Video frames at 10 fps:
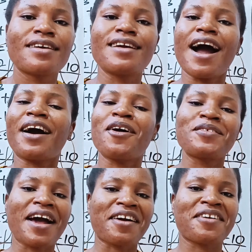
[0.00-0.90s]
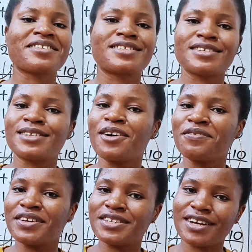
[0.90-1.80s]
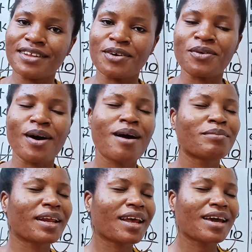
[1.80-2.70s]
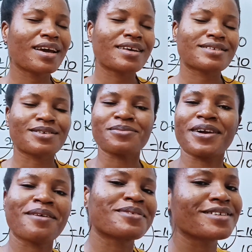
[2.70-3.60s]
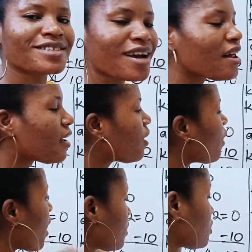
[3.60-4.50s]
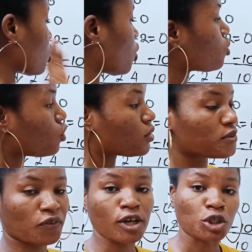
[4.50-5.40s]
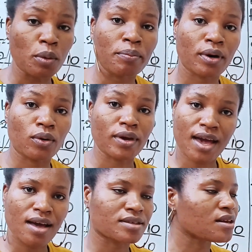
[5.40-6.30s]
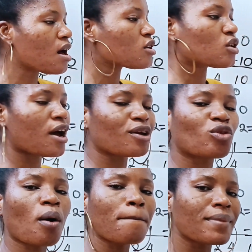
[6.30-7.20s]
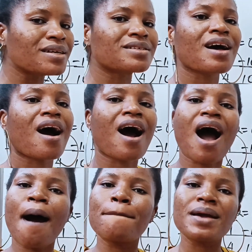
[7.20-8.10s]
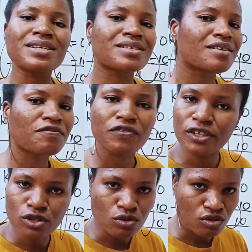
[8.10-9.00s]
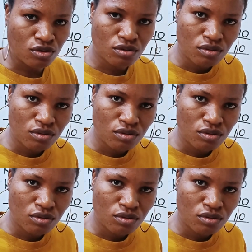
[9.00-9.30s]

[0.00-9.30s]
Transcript: you are coming across this lovely channel? Please subscribe to the channel and turn on your notification bell. Yes, so that you don't miss our amazing videos.